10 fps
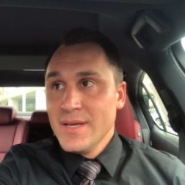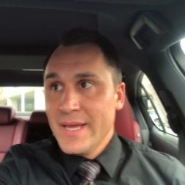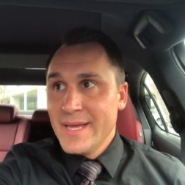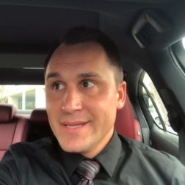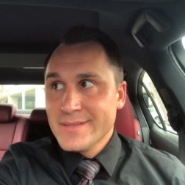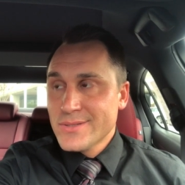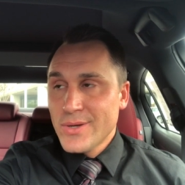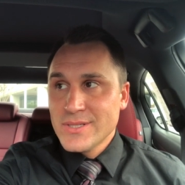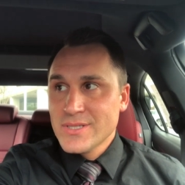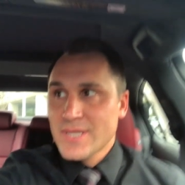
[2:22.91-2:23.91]
and so
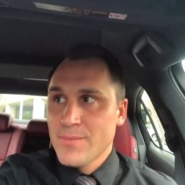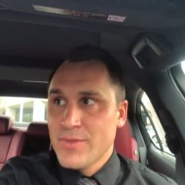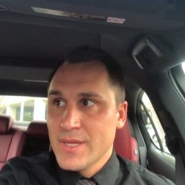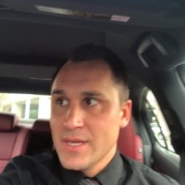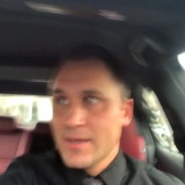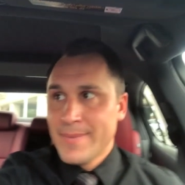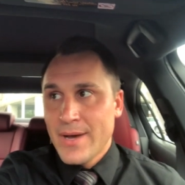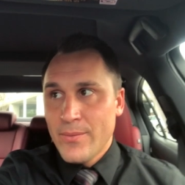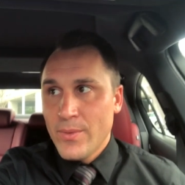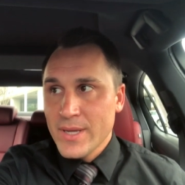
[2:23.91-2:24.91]
i just kept thinking
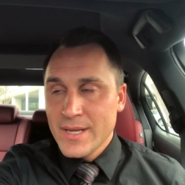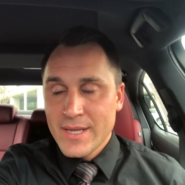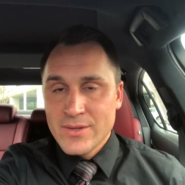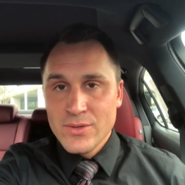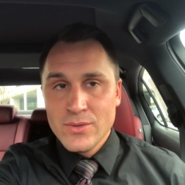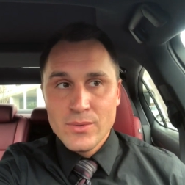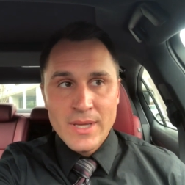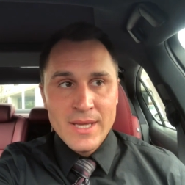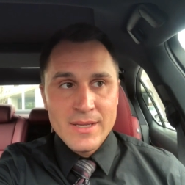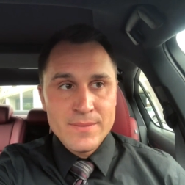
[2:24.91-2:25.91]
about what can i do
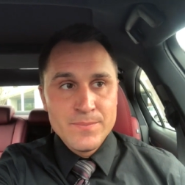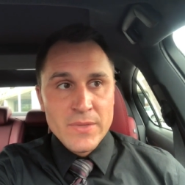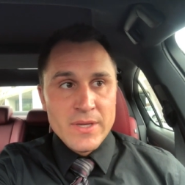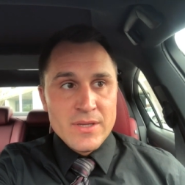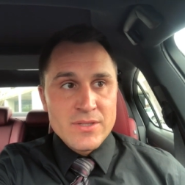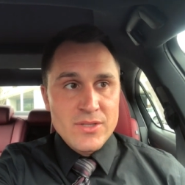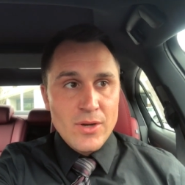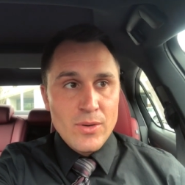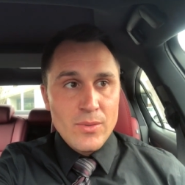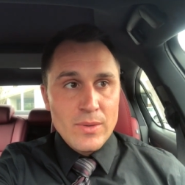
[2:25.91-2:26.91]
and
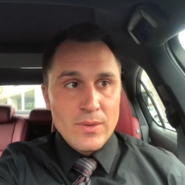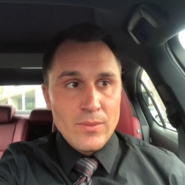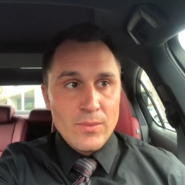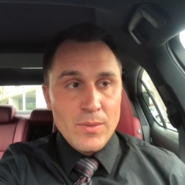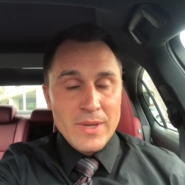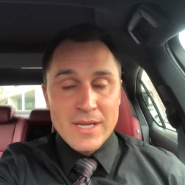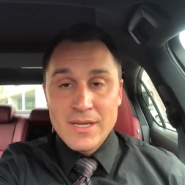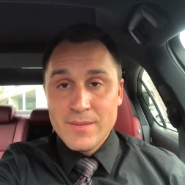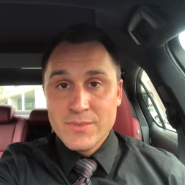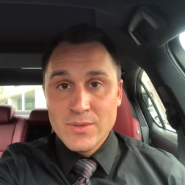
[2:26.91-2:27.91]
so what we
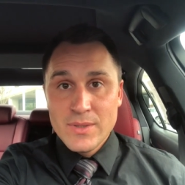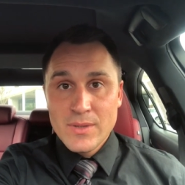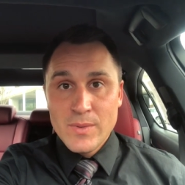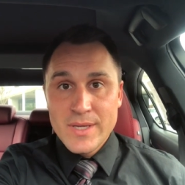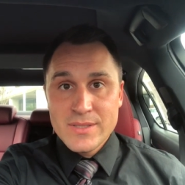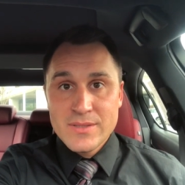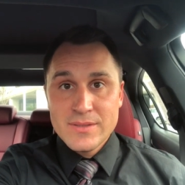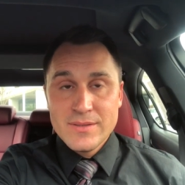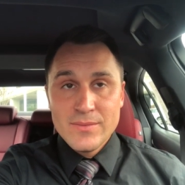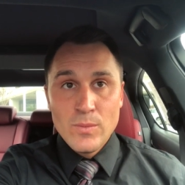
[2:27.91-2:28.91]
ended up doing was
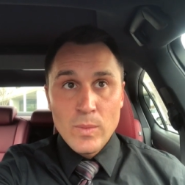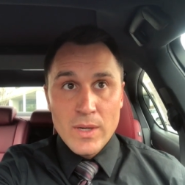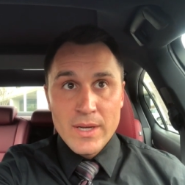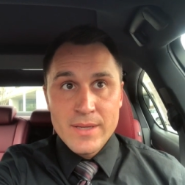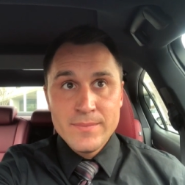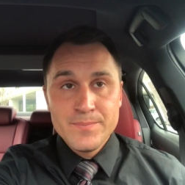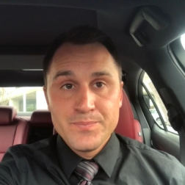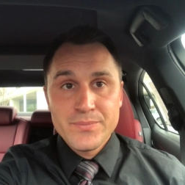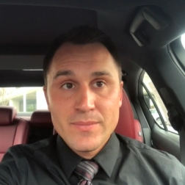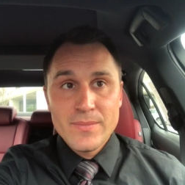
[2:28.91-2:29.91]
one
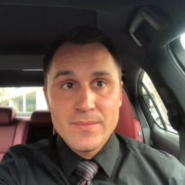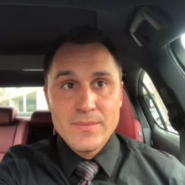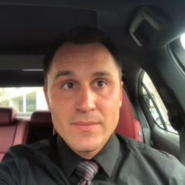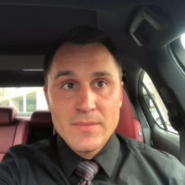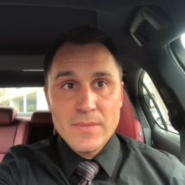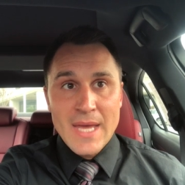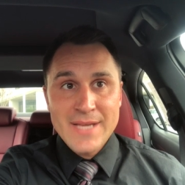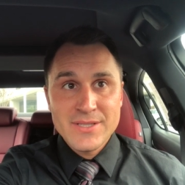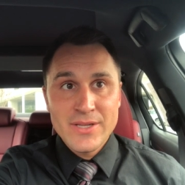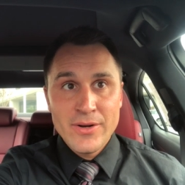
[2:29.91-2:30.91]

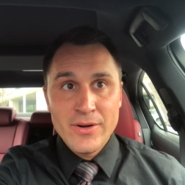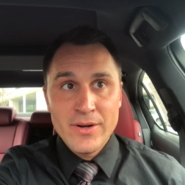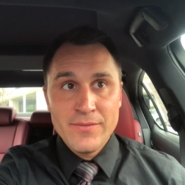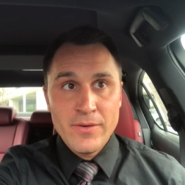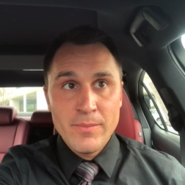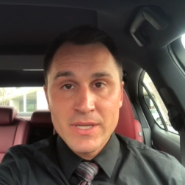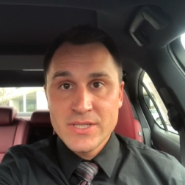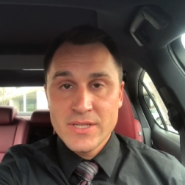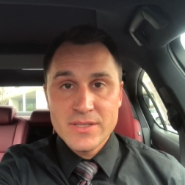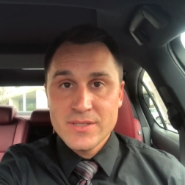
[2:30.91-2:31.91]
asking her if her
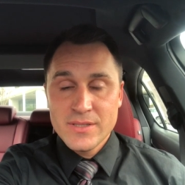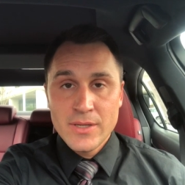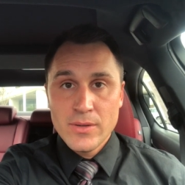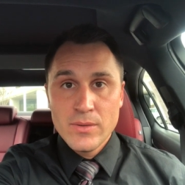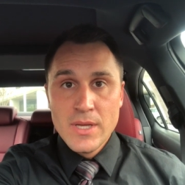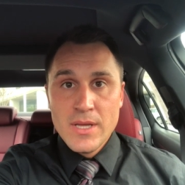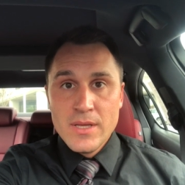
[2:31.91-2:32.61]
budget is you know